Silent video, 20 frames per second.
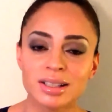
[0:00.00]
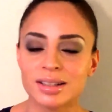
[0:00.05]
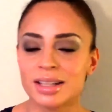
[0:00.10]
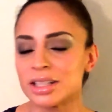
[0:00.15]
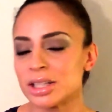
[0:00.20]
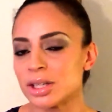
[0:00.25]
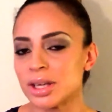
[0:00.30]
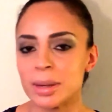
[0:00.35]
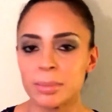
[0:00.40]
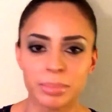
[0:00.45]
and
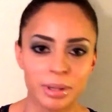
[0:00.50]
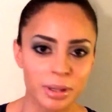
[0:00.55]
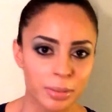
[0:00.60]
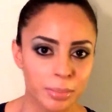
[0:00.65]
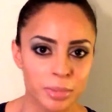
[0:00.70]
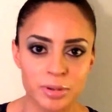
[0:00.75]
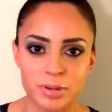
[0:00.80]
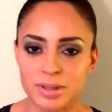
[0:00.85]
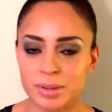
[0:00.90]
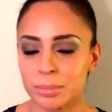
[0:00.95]
then you get
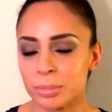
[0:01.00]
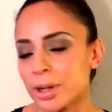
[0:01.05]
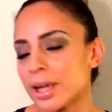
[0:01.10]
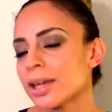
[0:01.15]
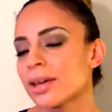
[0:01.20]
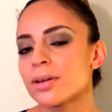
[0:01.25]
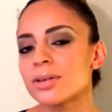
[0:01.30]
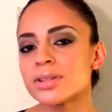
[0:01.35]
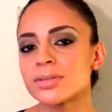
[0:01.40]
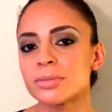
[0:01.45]
pimples and
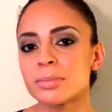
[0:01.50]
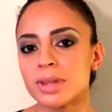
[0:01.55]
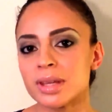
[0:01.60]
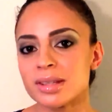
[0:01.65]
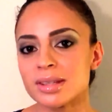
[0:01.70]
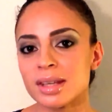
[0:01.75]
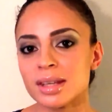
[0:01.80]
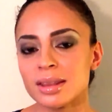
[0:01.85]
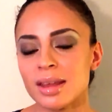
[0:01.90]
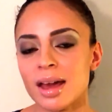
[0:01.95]
breakouts from
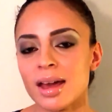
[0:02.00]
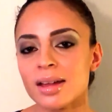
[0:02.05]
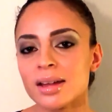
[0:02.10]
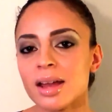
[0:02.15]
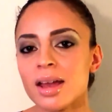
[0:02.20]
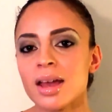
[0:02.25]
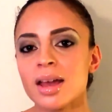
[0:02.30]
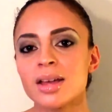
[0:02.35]
things like that.